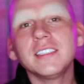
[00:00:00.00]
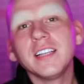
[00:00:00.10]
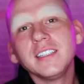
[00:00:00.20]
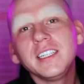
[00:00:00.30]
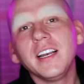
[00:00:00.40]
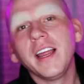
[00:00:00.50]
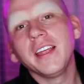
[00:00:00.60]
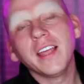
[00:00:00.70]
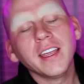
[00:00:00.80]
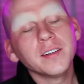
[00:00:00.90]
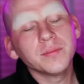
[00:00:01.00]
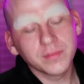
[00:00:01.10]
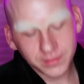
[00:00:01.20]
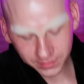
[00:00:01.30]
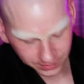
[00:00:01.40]
6.19
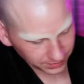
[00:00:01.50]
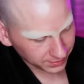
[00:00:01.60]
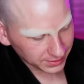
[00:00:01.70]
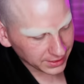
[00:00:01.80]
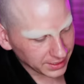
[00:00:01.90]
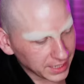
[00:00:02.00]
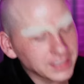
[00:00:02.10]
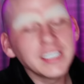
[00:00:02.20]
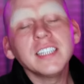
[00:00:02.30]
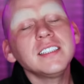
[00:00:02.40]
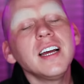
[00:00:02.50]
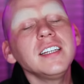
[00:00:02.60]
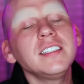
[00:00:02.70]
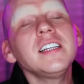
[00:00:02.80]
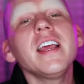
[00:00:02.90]
a.m. It's
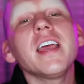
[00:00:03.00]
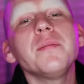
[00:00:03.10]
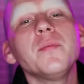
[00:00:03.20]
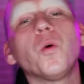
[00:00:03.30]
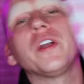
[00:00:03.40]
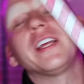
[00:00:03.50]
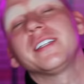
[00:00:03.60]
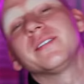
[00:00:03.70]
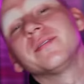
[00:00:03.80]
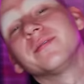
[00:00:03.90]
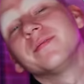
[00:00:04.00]
6.19 a.m. in the morning.